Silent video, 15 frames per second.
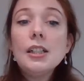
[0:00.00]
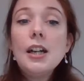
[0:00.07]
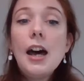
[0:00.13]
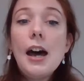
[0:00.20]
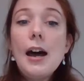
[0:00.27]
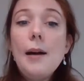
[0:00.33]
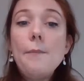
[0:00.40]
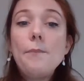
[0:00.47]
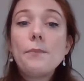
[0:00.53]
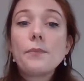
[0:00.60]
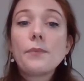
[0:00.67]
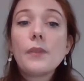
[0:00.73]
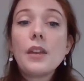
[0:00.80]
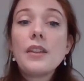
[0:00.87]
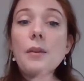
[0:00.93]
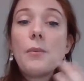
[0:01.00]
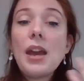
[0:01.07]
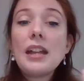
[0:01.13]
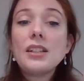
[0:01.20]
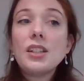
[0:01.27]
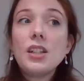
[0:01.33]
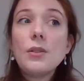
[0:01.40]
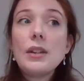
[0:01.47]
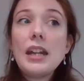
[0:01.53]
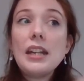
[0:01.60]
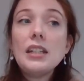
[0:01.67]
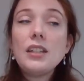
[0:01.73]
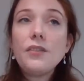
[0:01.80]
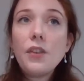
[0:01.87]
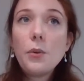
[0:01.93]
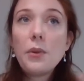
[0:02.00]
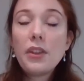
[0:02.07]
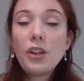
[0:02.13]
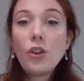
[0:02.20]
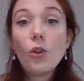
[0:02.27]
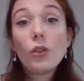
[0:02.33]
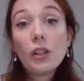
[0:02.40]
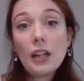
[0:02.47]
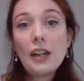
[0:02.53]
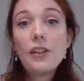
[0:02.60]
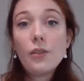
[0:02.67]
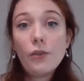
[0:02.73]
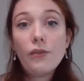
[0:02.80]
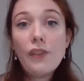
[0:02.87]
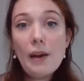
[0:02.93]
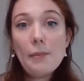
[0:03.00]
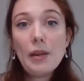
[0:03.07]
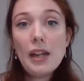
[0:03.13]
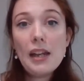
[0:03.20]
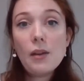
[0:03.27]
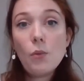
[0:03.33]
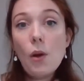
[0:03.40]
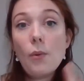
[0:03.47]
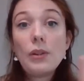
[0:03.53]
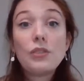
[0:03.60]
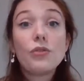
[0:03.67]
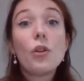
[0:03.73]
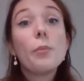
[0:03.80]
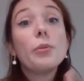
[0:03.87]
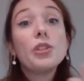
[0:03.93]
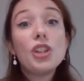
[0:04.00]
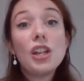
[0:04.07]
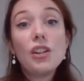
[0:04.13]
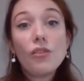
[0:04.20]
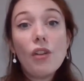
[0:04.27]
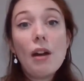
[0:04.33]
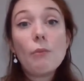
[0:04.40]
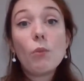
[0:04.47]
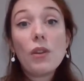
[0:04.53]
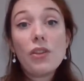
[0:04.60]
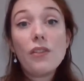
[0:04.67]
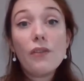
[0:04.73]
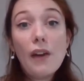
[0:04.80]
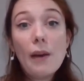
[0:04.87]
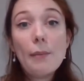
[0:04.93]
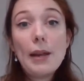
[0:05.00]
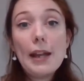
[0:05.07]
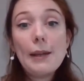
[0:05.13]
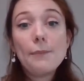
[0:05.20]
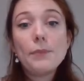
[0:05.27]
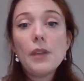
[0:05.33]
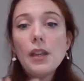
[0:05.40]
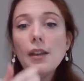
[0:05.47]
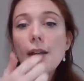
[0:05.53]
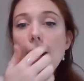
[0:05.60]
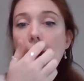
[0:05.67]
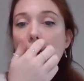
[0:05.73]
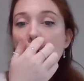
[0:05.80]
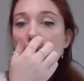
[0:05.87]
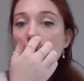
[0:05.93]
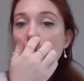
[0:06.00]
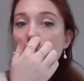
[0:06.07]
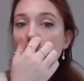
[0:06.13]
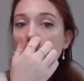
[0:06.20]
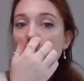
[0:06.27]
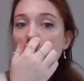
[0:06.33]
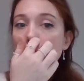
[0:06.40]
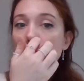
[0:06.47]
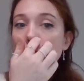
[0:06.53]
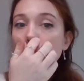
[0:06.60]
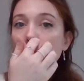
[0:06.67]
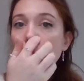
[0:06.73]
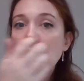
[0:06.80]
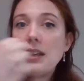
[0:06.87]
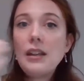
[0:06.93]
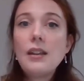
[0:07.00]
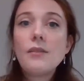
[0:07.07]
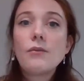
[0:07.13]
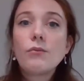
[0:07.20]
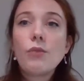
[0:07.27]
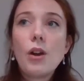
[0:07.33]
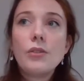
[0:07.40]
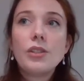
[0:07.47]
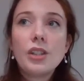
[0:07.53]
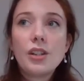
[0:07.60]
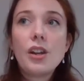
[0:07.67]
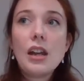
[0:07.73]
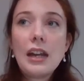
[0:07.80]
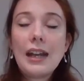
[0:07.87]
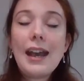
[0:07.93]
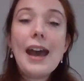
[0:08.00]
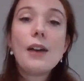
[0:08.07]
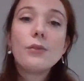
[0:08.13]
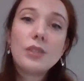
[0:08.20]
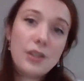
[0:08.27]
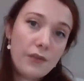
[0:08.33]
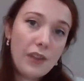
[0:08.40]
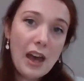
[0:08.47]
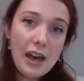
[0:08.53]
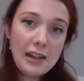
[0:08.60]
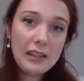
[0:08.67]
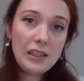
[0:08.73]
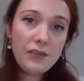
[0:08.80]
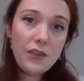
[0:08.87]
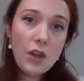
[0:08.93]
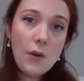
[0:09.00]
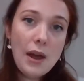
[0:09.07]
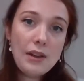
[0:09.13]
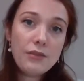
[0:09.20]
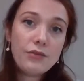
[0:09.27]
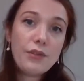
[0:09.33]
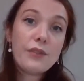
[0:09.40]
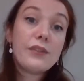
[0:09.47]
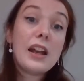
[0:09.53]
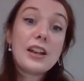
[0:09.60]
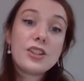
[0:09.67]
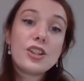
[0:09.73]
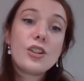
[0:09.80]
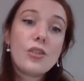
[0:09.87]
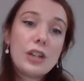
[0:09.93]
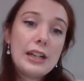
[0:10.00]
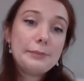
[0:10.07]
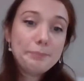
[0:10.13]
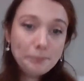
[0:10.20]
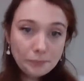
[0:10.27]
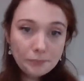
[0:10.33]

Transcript: Then we had to do an interview with a non-clinical family, where we drew up a genogram with the family, and then kind of we wrote an account of that interview and reflection on it.